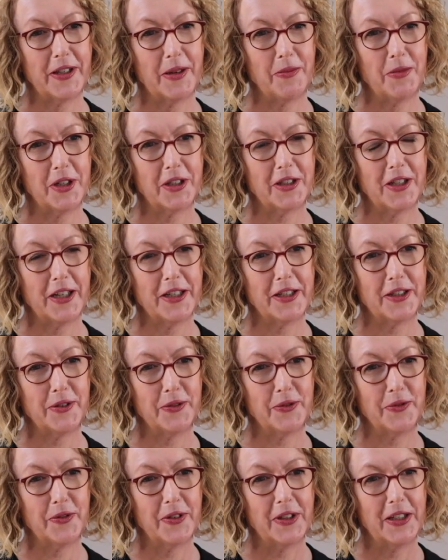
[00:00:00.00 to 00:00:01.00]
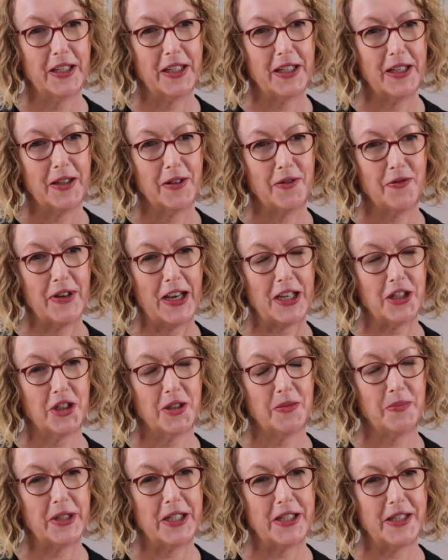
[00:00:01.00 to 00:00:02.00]
and what kind of
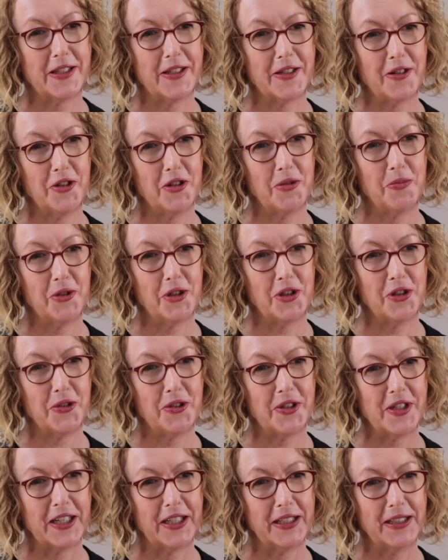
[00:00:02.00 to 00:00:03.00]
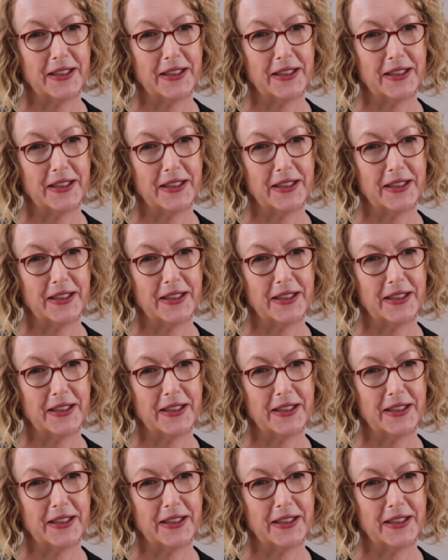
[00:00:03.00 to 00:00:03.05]
fashion pieces are you producing?